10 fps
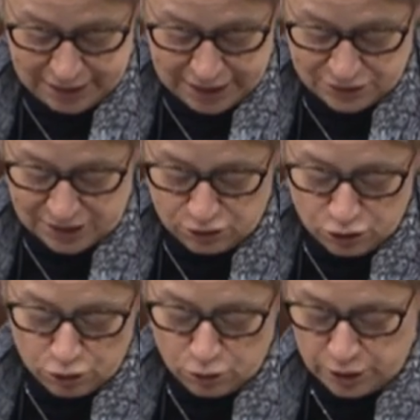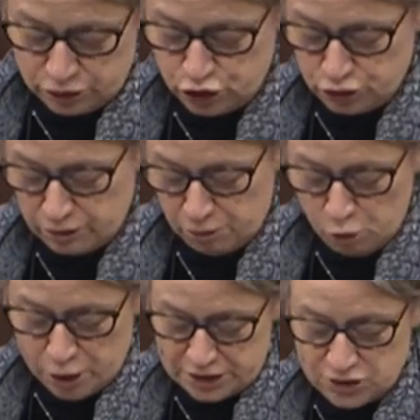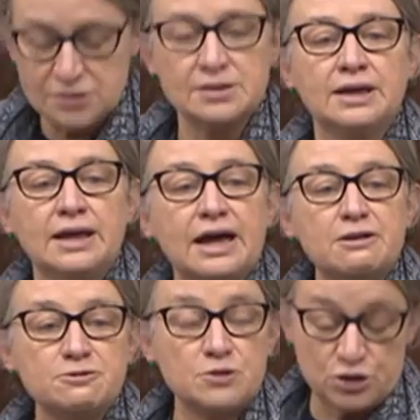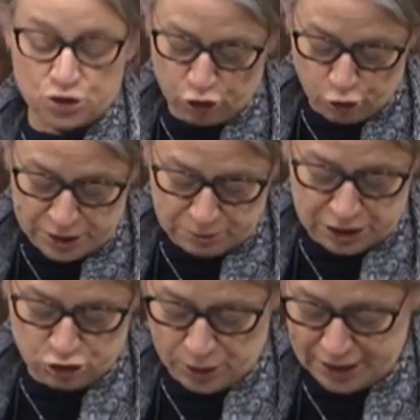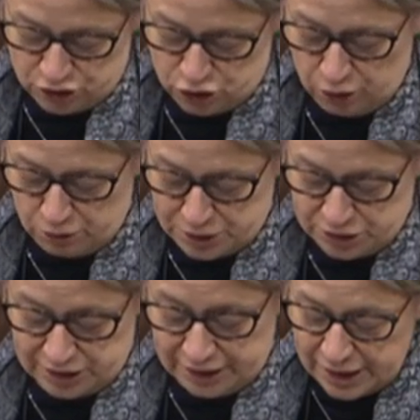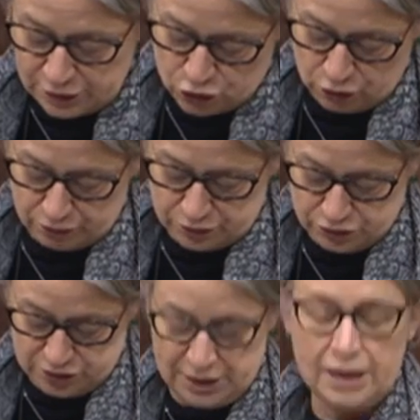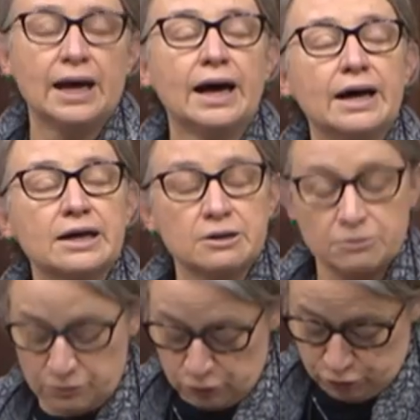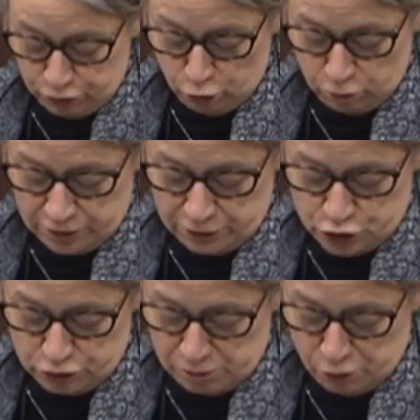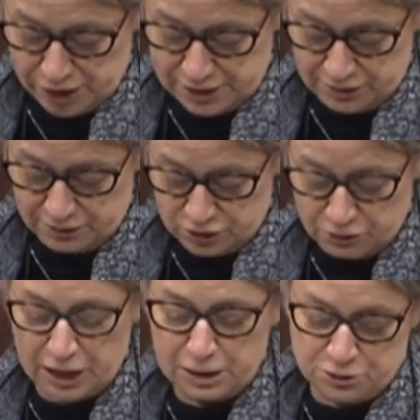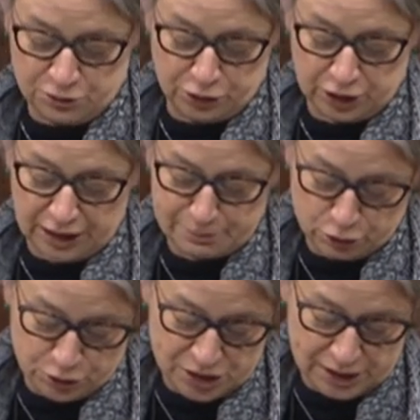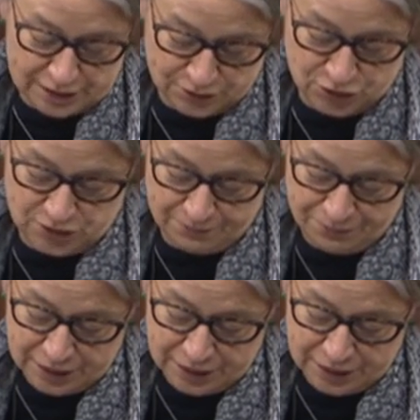is a new durum wheat, an extremely drought-tolerant and heat-tolerant form of durum wheat developed for climate resilience.